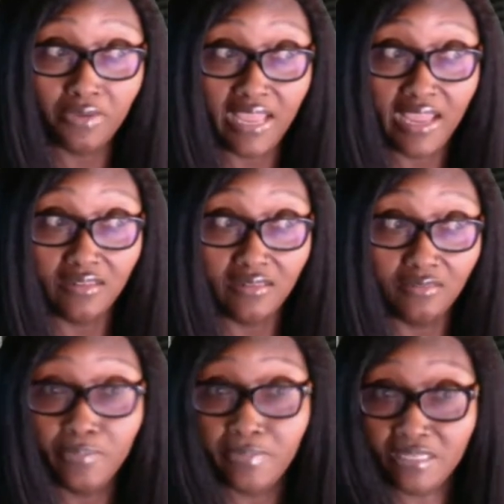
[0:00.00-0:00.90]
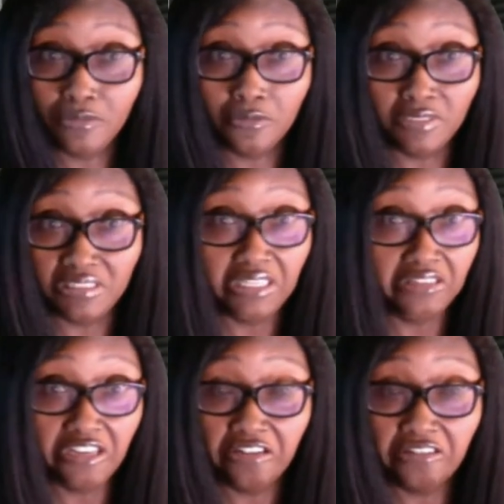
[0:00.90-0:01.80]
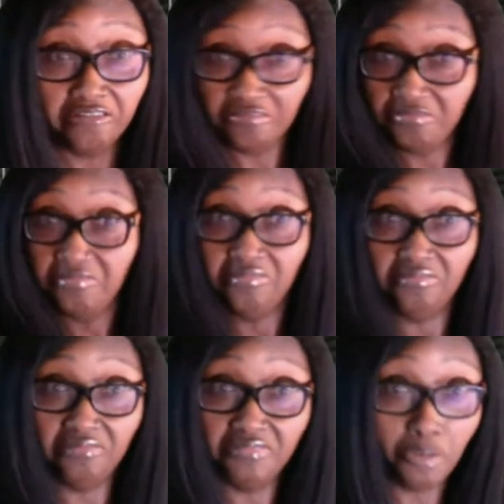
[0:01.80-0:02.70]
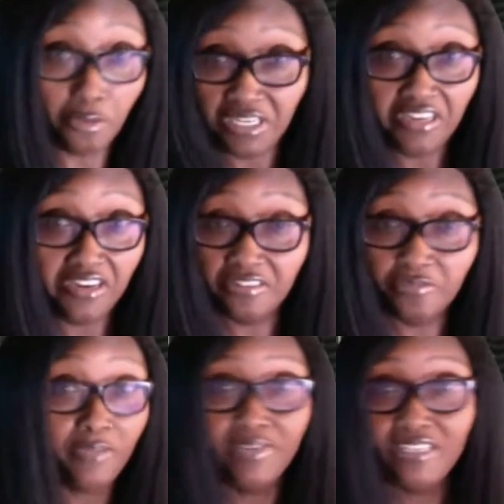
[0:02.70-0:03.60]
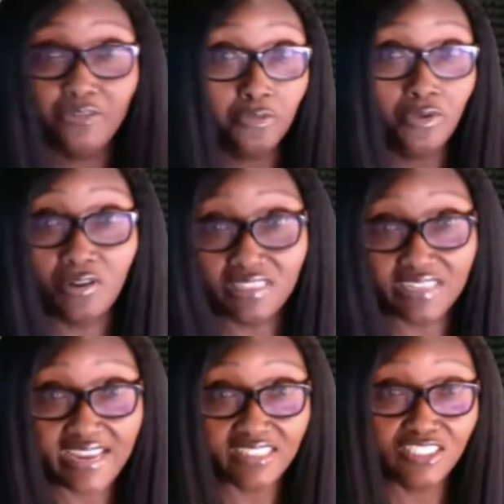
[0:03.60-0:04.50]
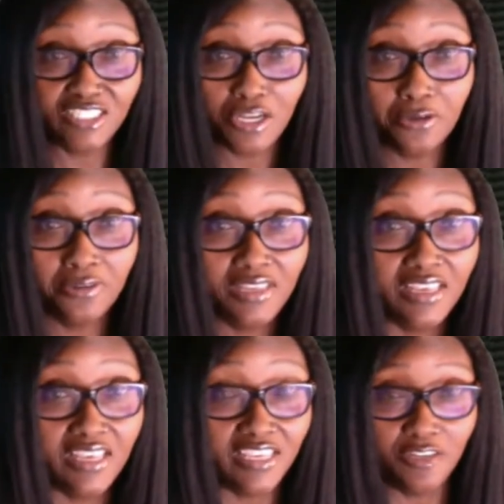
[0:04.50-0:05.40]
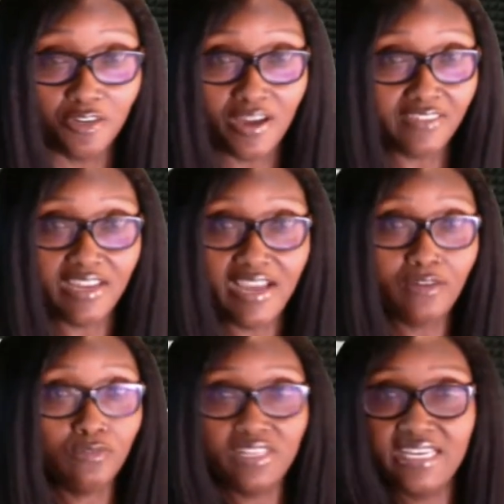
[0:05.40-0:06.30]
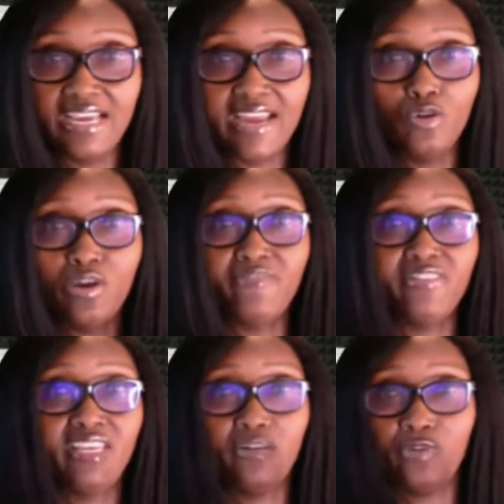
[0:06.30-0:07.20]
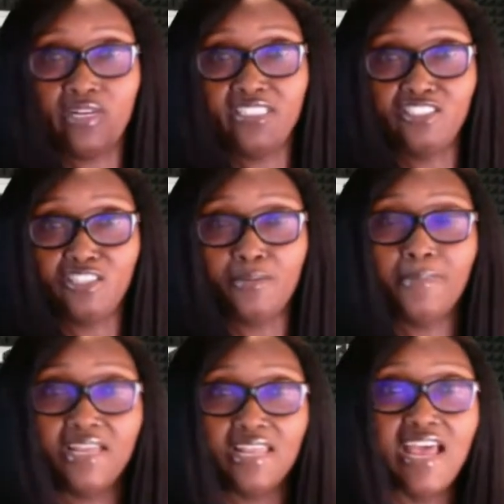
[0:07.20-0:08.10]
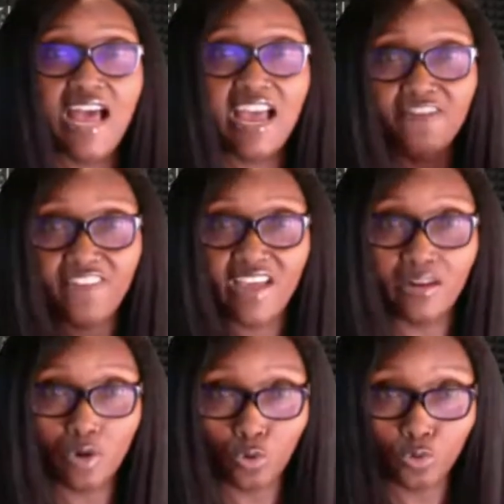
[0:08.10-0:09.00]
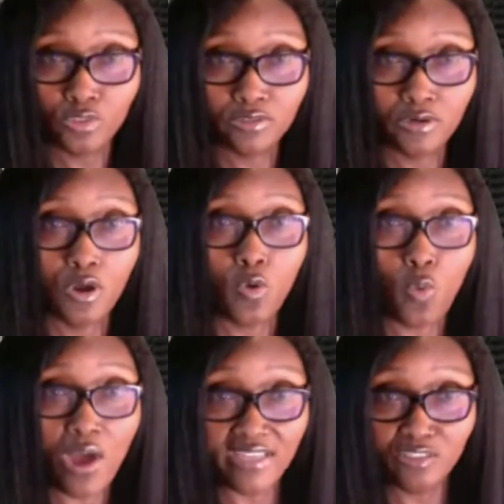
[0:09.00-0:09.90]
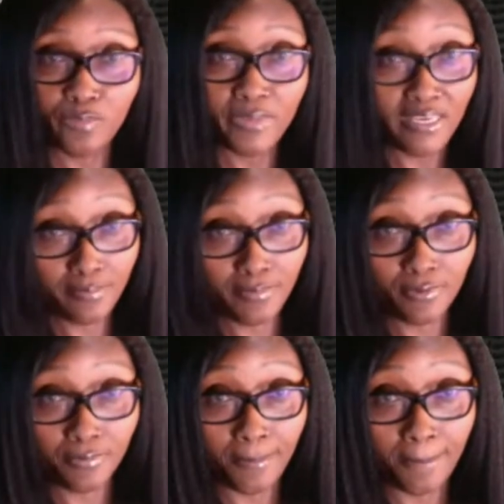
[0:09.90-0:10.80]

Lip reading: that. We've been through the 10-year, 20-year. We've been through all of that. So, I don't think I know everything in relationship, but I find older, wiser people.